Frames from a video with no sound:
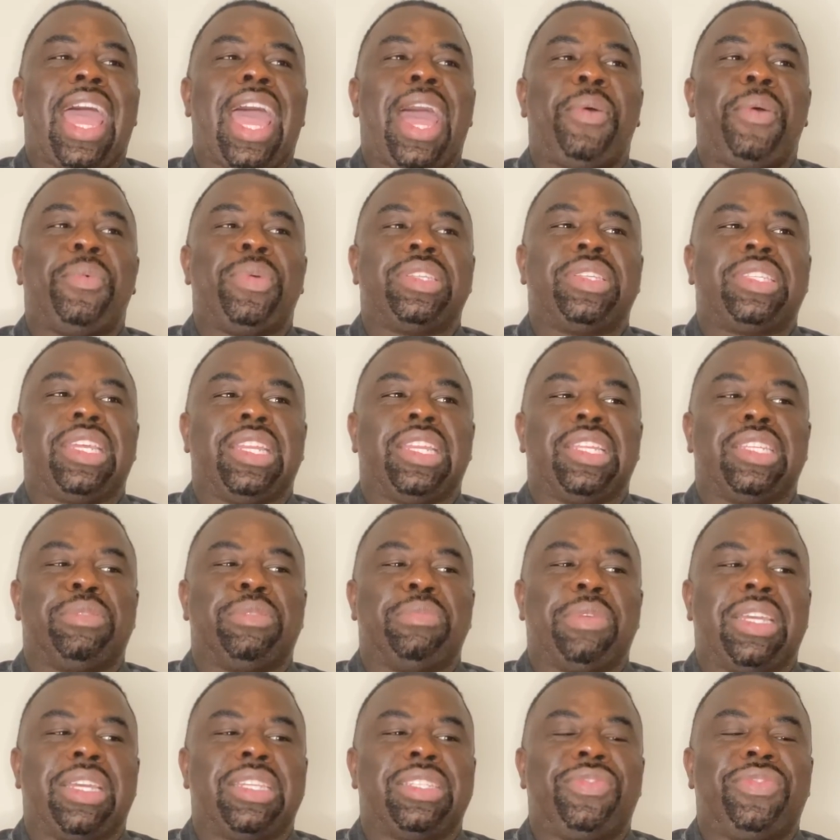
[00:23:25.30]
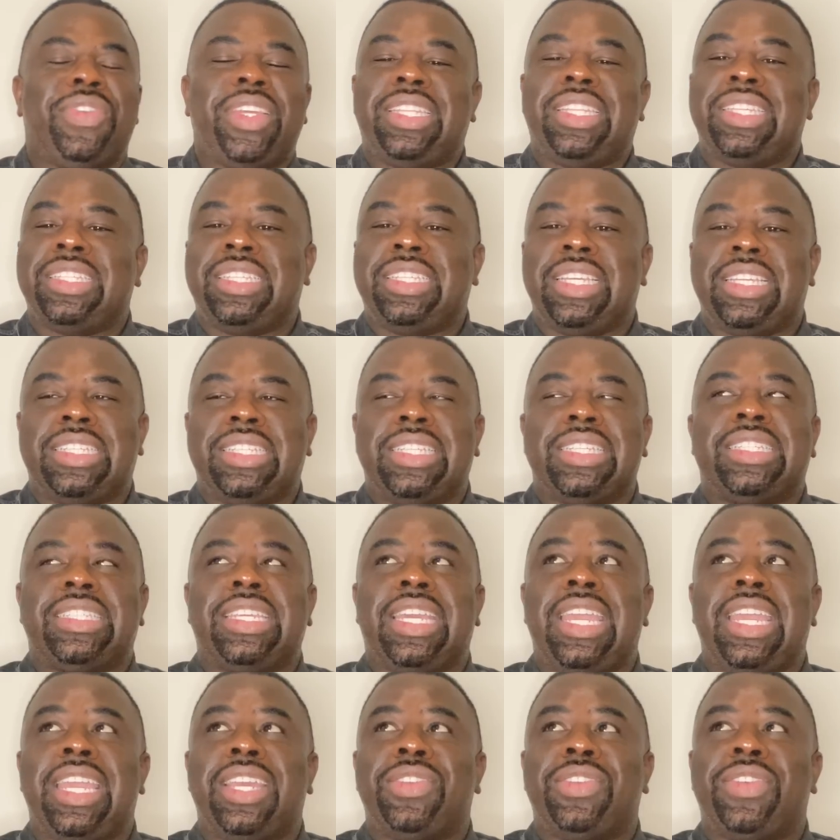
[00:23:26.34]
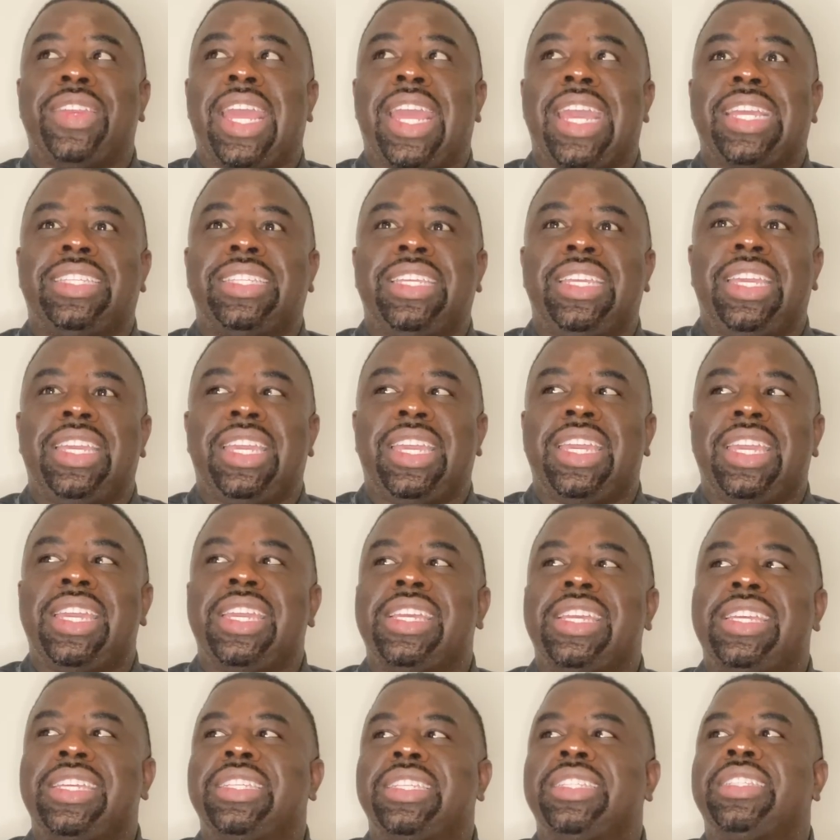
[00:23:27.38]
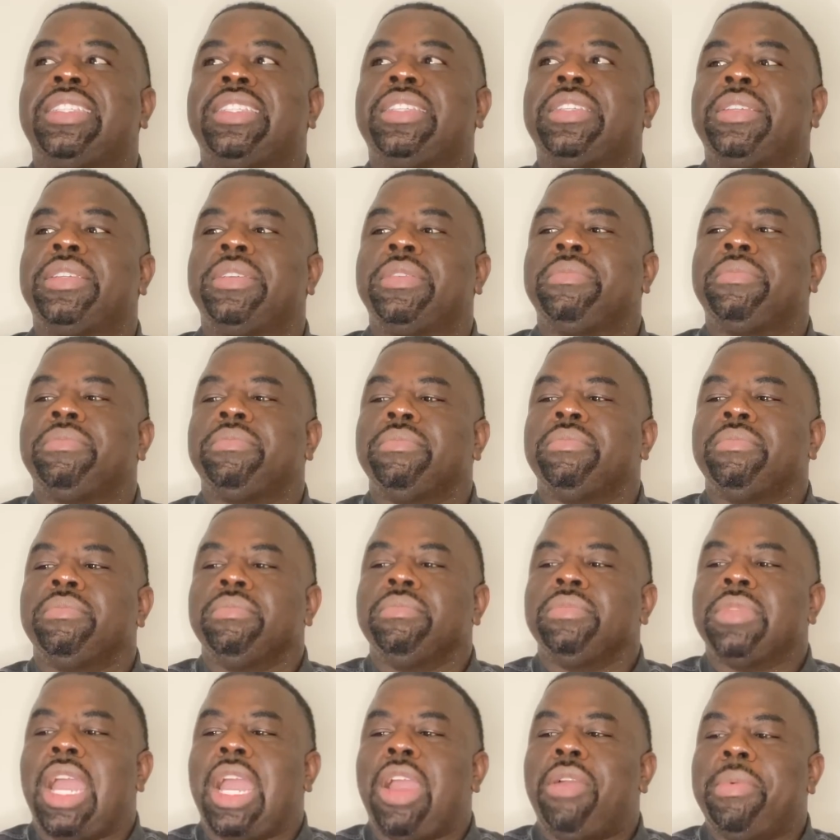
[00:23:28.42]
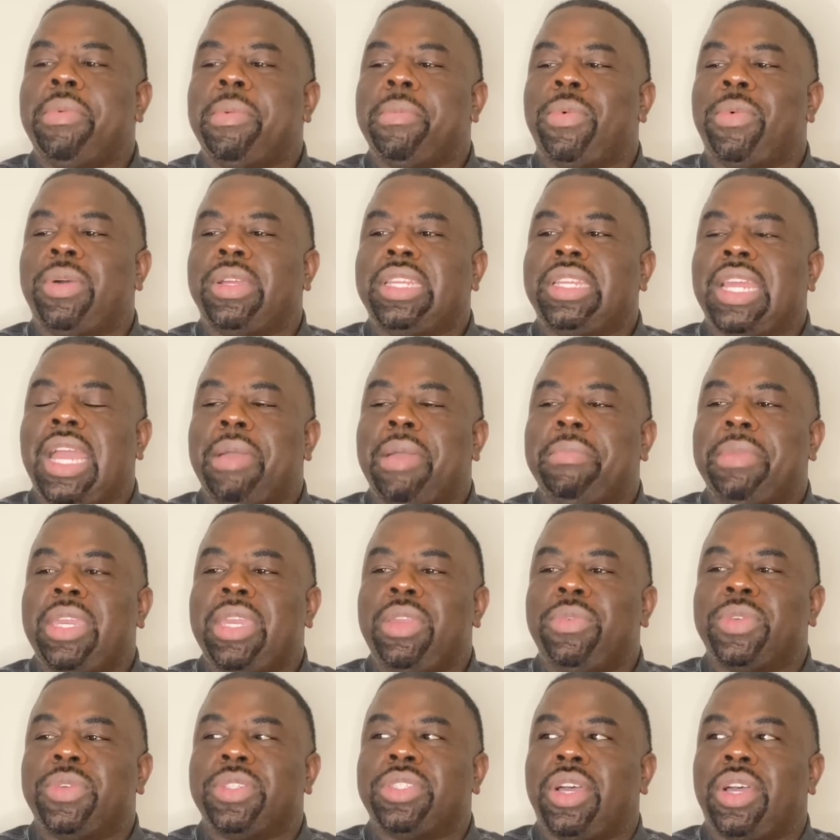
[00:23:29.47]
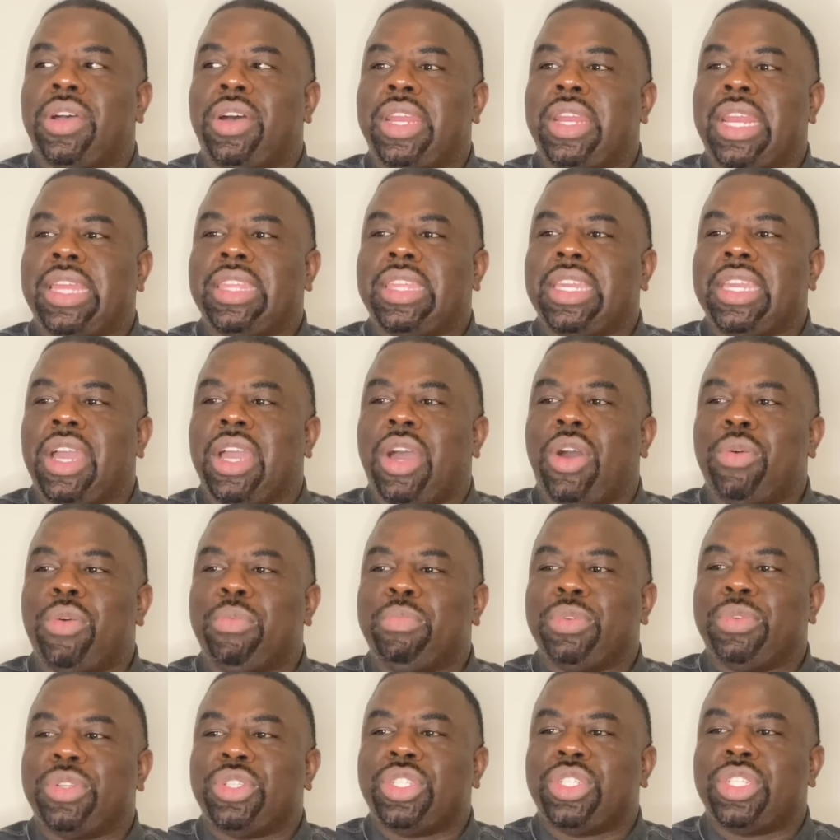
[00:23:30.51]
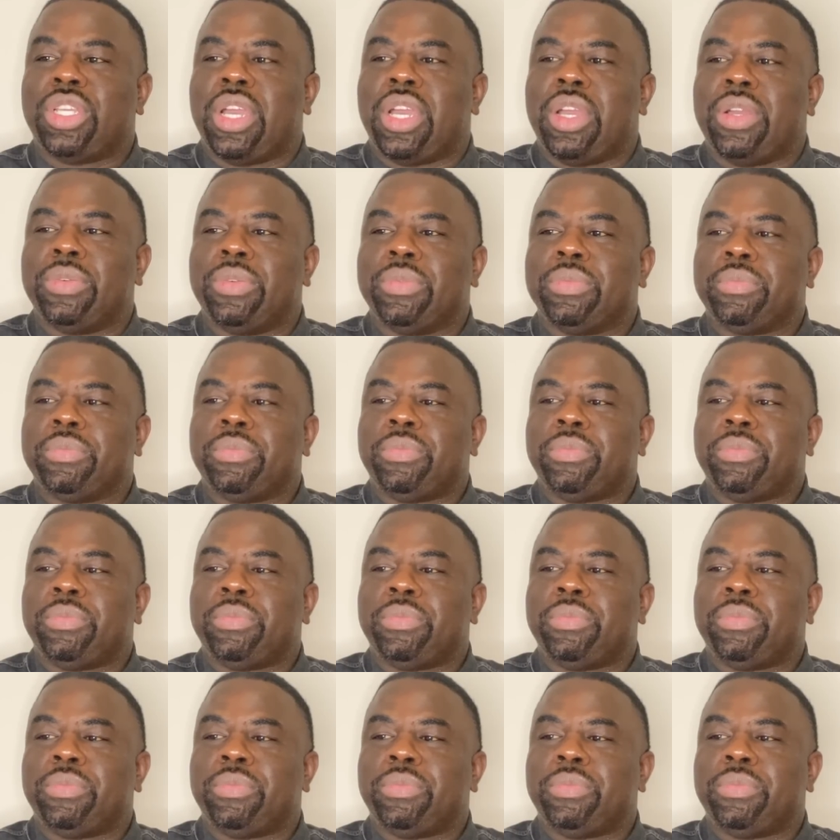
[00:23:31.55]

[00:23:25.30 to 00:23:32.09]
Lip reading: will say this much. 50 Cent is ignorant as he is. I remember one time he was on, I think, Oprah's show.